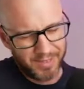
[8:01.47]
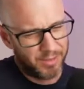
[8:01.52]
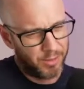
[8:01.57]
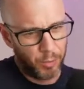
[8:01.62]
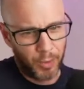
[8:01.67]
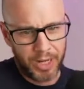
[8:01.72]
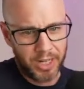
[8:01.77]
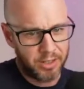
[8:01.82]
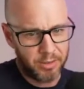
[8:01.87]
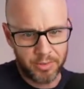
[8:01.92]

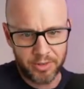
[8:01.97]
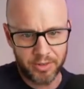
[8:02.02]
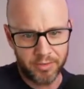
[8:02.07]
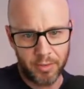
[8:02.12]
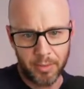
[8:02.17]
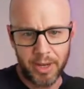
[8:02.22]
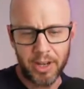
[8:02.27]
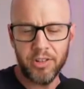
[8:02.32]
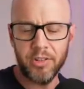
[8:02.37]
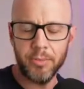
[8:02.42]
Way too much
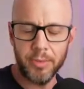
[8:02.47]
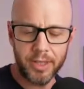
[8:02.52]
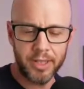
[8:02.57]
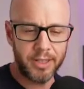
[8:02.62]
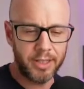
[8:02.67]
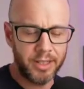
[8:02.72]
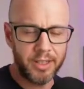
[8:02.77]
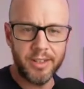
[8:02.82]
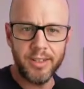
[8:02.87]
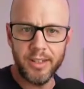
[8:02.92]
information, but
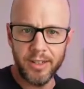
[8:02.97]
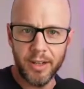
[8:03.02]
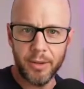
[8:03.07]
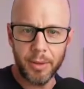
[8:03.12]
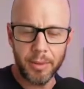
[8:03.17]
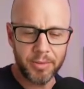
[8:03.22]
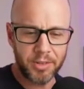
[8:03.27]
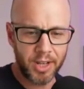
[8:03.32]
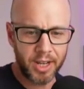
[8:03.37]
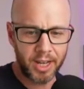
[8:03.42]
you know what
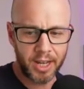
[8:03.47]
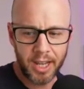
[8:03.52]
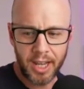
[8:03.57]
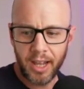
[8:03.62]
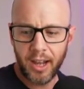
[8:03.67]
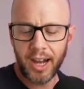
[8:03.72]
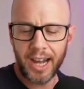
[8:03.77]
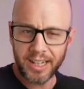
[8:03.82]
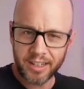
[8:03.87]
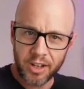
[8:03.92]
I'm saying.
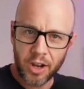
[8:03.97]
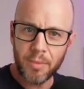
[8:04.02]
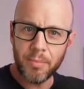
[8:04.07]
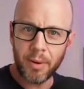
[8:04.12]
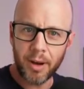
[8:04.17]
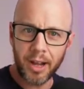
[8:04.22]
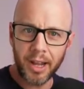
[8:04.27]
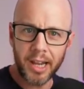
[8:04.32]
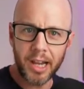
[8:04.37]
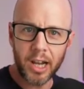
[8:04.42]
I had to go and
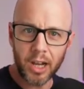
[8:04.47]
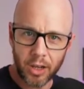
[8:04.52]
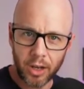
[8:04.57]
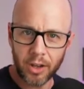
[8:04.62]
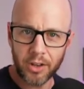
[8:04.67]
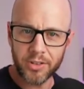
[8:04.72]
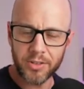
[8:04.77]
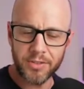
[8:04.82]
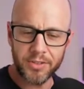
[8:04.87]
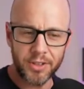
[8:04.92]
buy
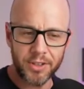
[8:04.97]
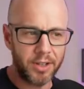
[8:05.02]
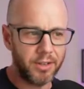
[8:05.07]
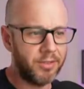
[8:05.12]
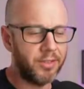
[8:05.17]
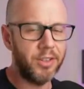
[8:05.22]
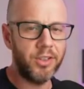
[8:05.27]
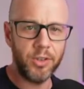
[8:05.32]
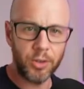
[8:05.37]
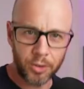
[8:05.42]
lots of
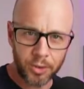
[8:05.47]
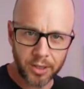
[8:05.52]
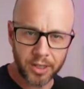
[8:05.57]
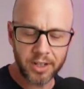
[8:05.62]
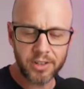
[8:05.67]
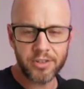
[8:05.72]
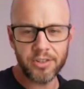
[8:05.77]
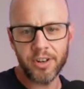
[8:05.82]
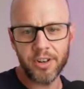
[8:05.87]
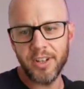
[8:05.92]
stuff,
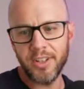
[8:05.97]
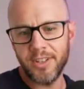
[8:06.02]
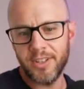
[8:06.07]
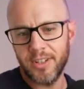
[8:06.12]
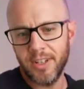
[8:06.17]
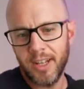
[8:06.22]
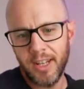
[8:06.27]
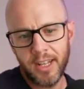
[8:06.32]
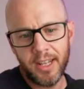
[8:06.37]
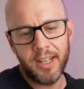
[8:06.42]

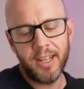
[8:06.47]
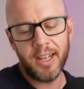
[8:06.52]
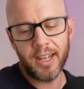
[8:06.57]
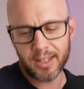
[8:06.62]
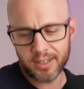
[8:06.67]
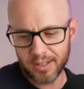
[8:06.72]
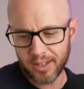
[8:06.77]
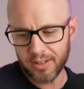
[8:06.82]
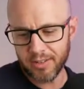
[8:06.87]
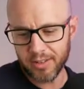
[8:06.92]
toiletries,
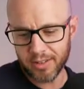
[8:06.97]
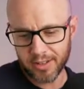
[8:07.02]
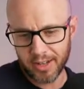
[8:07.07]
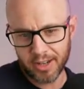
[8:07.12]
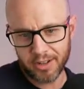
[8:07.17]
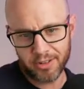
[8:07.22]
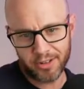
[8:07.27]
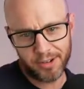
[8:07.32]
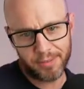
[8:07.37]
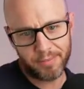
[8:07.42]
etc.,
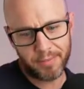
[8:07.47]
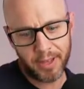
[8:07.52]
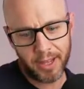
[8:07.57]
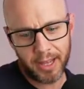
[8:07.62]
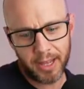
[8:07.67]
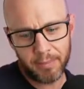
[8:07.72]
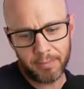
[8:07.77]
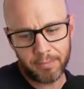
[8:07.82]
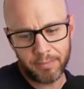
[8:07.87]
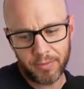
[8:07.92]
etc.
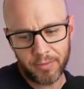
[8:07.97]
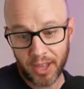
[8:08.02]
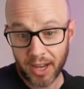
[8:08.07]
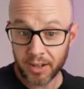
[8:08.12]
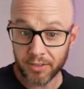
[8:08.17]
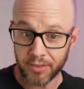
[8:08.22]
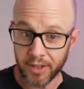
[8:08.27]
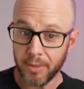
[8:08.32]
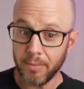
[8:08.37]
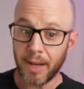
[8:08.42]

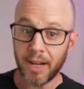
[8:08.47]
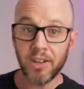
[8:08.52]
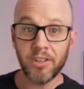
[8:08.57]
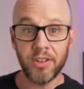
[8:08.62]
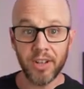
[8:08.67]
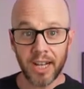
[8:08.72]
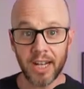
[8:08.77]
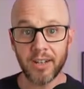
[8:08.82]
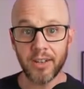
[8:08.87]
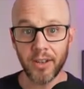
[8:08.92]
Thankfully, managed
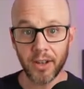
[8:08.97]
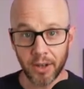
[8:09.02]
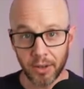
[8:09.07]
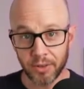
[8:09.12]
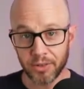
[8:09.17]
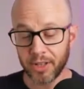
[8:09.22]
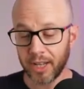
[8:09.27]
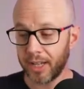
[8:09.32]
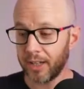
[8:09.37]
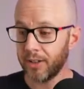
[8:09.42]
to get to the
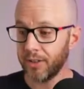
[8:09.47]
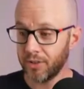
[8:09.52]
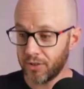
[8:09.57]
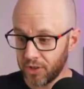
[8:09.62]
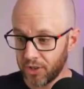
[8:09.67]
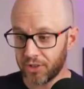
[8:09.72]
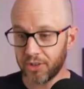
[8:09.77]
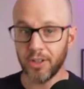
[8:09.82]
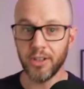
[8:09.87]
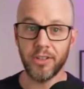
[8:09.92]
hotel
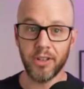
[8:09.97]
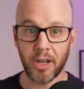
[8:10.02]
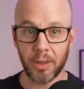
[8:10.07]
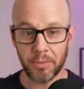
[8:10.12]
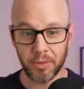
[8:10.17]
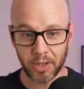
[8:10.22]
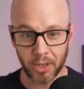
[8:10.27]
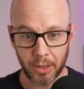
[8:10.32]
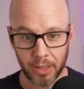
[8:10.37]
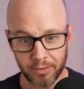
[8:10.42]
just in time
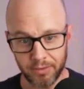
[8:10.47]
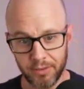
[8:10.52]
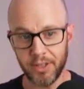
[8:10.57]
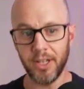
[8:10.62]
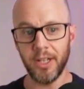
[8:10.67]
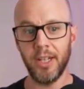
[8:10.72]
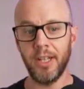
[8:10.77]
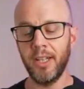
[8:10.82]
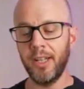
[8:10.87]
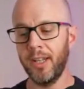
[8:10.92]
to go out for
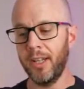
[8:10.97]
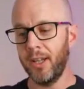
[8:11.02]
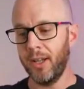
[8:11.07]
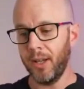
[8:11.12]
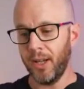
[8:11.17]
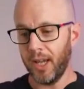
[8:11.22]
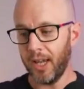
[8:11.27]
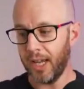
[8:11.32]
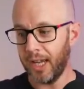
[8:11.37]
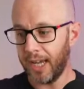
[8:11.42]
dinner,
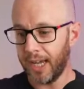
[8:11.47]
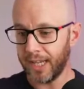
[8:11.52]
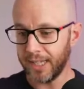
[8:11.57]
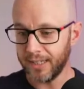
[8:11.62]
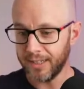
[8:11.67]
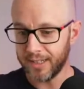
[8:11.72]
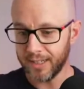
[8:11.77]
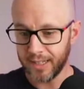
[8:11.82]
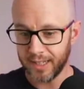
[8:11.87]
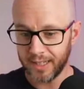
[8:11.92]

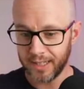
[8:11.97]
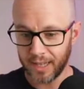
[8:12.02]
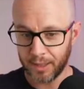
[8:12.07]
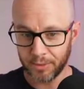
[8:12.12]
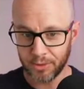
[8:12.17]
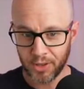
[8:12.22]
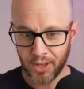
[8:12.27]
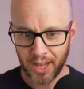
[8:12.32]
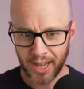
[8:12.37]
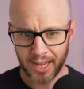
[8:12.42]
and that
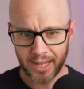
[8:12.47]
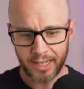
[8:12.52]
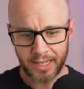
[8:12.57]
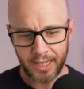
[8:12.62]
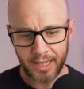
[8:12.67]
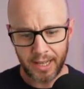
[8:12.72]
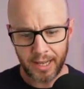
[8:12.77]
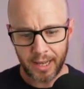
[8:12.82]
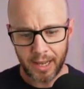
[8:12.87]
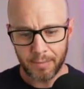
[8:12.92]
was that.
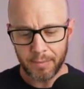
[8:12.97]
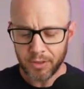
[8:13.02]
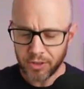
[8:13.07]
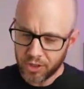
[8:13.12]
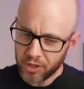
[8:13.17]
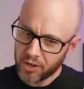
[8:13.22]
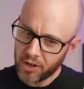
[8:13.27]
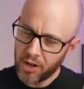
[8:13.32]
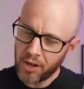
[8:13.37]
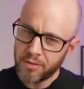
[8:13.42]
And
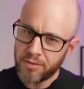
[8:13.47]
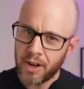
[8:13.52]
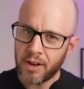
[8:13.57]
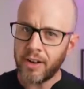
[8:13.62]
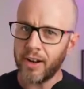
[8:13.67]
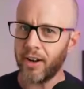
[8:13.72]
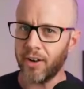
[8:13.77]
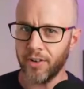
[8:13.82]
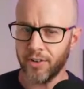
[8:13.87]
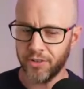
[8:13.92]
to cut a
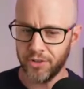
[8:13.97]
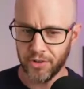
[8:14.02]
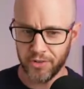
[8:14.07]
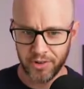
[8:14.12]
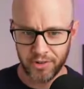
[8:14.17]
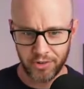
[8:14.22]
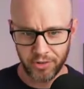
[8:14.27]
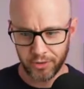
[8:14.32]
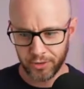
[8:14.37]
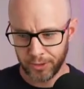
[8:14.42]
very long story
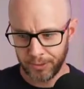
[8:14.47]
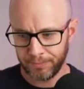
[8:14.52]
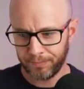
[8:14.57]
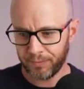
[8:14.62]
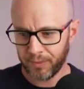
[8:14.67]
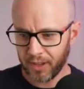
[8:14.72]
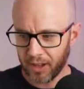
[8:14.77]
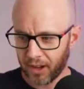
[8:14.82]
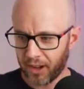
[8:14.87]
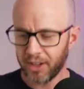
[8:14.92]
short,
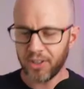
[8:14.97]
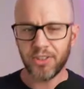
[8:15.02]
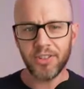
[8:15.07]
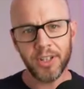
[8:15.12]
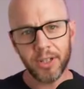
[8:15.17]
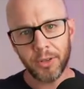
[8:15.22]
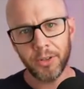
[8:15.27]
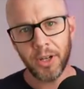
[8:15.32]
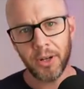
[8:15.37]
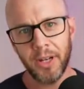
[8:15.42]
I
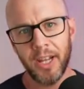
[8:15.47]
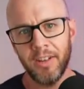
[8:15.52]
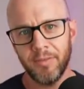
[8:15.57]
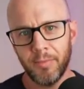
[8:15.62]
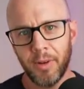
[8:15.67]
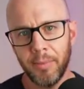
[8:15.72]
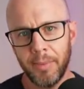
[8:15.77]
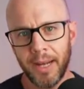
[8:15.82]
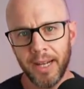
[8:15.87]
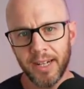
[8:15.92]
still don't have
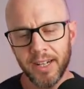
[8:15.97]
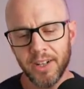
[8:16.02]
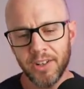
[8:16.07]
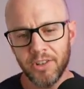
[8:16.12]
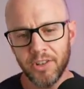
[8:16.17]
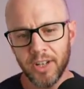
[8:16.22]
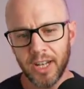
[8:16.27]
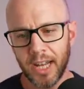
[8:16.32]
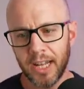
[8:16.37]
my baggage.